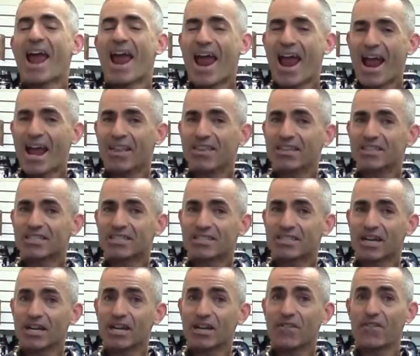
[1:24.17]
and the
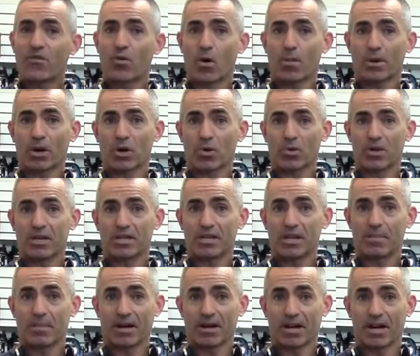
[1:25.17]
studied form of
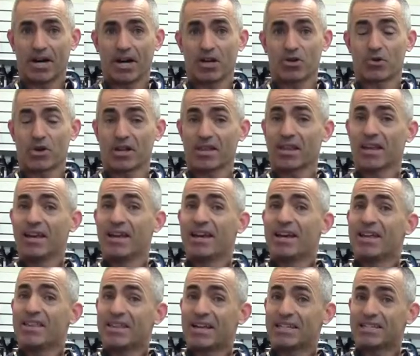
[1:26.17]
creatine monohydrate
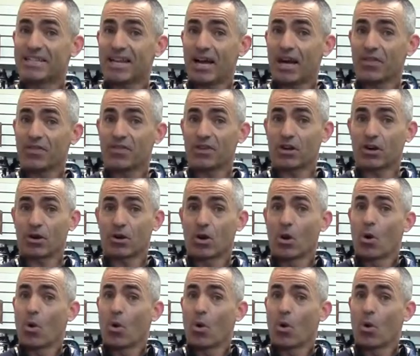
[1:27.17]
that's out there.